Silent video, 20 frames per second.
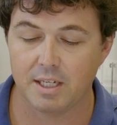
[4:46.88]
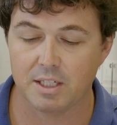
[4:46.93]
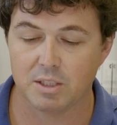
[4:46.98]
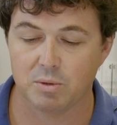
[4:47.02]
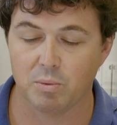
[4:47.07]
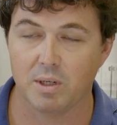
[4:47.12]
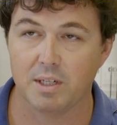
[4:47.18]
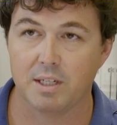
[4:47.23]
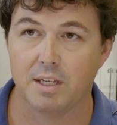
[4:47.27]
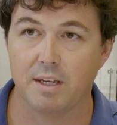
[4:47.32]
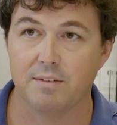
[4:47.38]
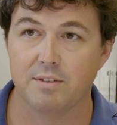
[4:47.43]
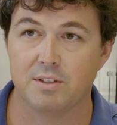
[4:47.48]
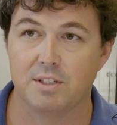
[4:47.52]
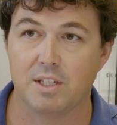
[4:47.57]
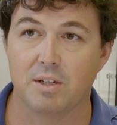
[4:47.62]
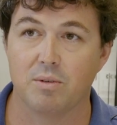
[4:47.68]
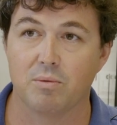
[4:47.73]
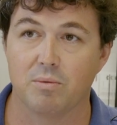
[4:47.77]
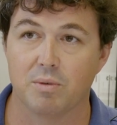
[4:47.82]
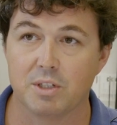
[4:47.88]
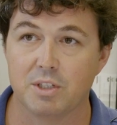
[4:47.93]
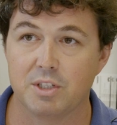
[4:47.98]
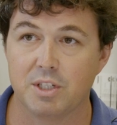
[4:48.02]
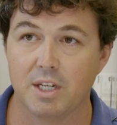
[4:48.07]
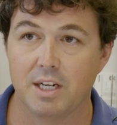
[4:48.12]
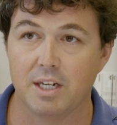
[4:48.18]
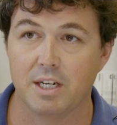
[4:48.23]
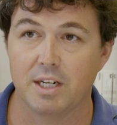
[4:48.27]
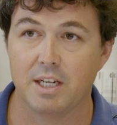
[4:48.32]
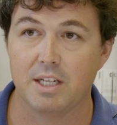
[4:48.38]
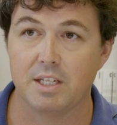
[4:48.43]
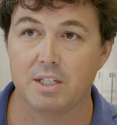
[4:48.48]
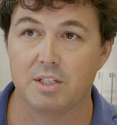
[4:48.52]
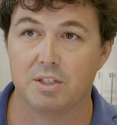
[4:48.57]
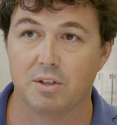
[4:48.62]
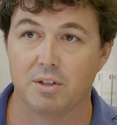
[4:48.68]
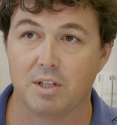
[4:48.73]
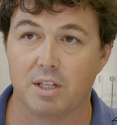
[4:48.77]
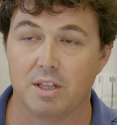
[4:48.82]
is what gives it rigidity
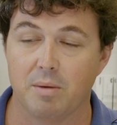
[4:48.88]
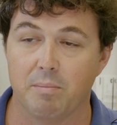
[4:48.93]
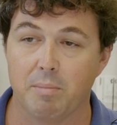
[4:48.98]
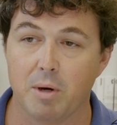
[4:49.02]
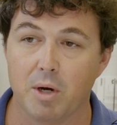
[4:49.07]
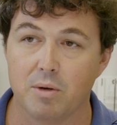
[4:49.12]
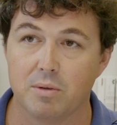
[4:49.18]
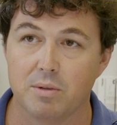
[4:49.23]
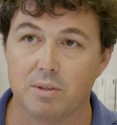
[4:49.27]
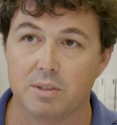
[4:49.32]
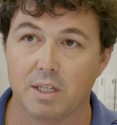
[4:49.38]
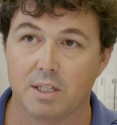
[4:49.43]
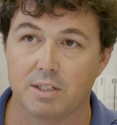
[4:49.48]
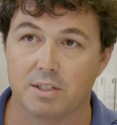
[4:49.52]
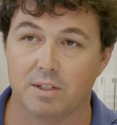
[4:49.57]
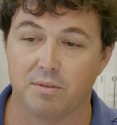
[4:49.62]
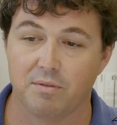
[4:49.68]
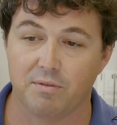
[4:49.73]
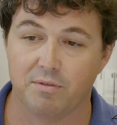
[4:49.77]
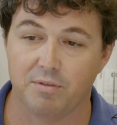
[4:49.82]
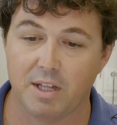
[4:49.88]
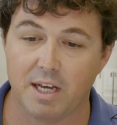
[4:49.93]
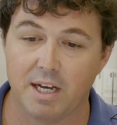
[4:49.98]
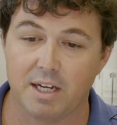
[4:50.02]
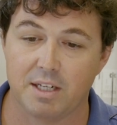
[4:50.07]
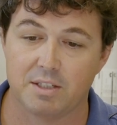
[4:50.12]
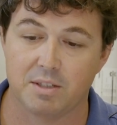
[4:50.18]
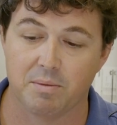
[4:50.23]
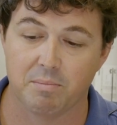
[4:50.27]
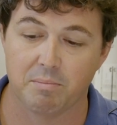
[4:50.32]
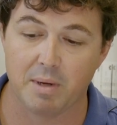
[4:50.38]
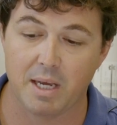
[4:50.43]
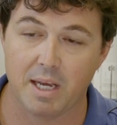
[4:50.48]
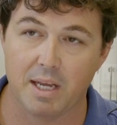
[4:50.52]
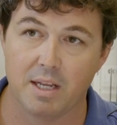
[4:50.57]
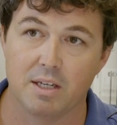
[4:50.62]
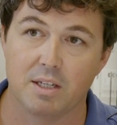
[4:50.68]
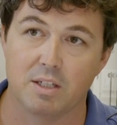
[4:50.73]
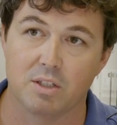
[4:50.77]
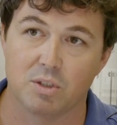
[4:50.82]
so that the boat doesn't flex and
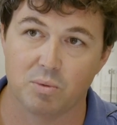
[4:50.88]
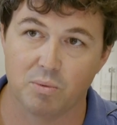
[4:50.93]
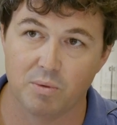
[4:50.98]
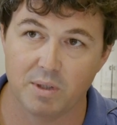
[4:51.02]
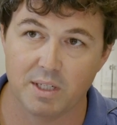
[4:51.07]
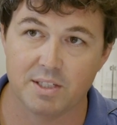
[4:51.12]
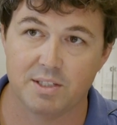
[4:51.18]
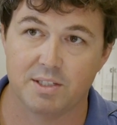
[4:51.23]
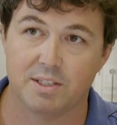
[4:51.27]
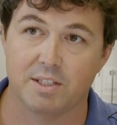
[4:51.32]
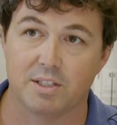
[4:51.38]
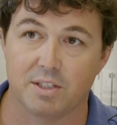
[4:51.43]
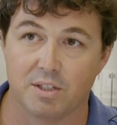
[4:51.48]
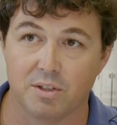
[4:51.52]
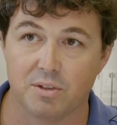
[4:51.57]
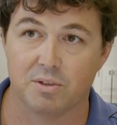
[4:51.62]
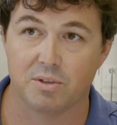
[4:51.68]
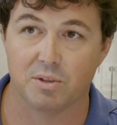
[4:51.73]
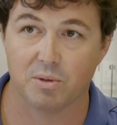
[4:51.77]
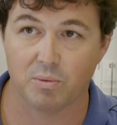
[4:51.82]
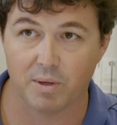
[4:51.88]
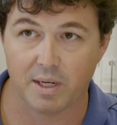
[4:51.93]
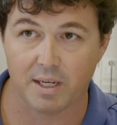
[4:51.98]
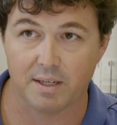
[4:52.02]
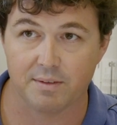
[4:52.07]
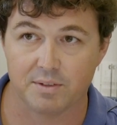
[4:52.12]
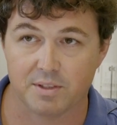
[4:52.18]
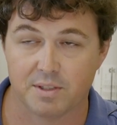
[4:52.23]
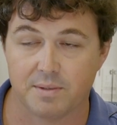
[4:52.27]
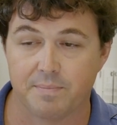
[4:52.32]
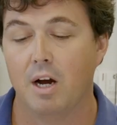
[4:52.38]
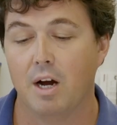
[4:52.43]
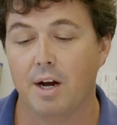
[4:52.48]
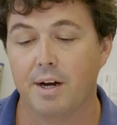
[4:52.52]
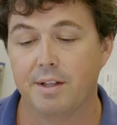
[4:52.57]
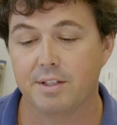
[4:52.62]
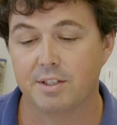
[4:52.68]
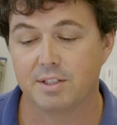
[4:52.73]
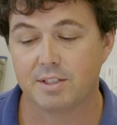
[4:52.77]
bend and twist as it goes through the waves. On the